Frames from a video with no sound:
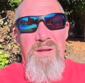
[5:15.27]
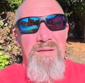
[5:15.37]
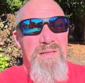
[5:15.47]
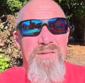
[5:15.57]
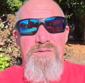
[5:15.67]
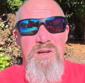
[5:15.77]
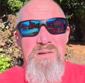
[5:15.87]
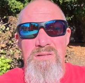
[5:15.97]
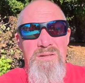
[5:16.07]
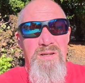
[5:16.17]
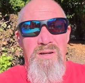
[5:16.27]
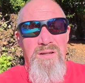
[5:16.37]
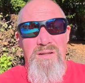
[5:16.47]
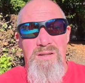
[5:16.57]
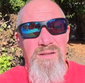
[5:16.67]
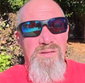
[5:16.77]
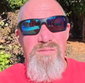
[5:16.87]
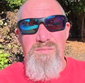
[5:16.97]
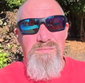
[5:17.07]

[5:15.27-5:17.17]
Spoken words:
Even if you're, you know,